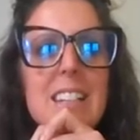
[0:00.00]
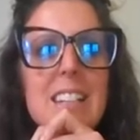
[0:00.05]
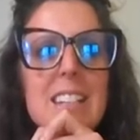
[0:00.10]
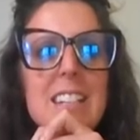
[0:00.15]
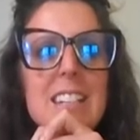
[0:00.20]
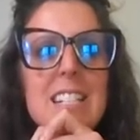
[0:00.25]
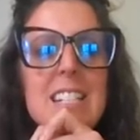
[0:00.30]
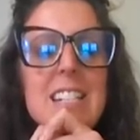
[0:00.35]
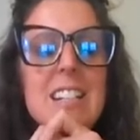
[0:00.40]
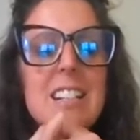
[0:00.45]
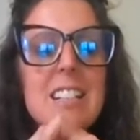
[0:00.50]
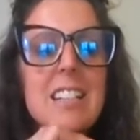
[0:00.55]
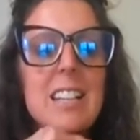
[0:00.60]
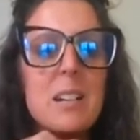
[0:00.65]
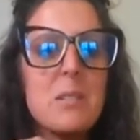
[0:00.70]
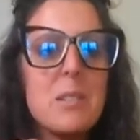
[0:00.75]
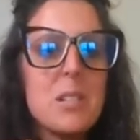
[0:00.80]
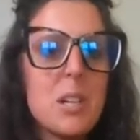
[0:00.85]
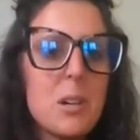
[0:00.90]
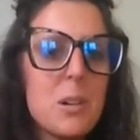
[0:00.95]
isn't
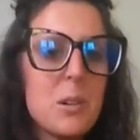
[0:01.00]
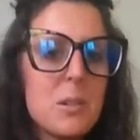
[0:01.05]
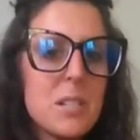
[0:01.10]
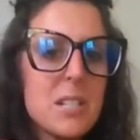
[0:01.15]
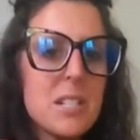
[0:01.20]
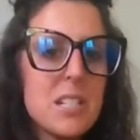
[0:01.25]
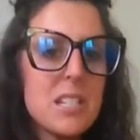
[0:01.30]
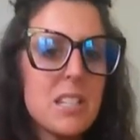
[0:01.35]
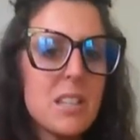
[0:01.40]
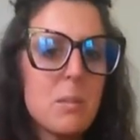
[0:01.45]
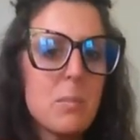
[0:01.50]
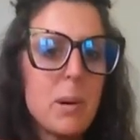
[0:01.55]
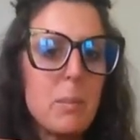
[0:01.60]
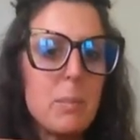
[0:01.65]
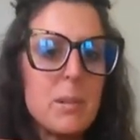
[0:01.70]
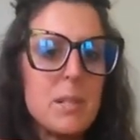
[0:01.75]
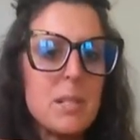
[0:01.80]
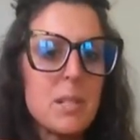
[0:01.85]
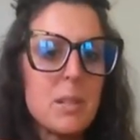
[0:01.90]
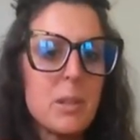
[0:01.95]
allowed to go to see the
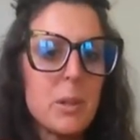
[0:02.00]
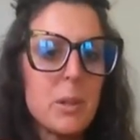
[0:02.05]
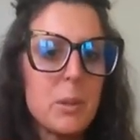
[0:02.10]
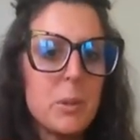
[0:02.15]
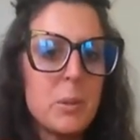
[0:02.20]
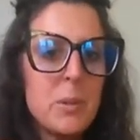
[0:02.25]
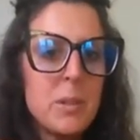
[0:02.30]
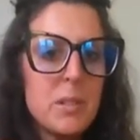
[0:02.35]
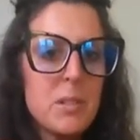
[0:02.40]
puppies alone.